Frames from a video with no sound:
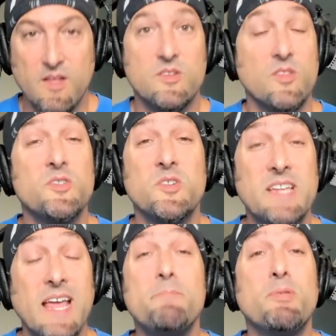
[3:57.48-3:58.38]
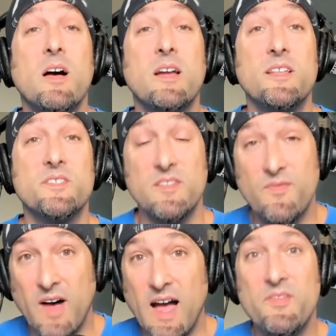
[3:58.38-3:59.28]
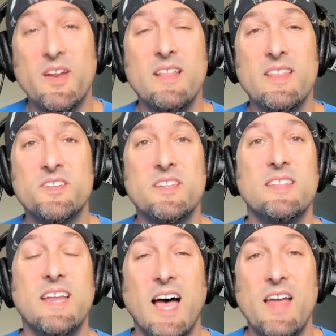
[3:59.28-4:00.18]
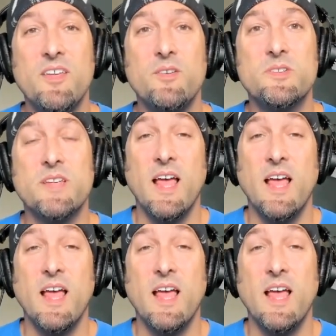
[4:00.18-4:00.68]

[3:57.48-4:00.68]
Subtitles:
So those are 10 plugins, the 5 that I listed that I use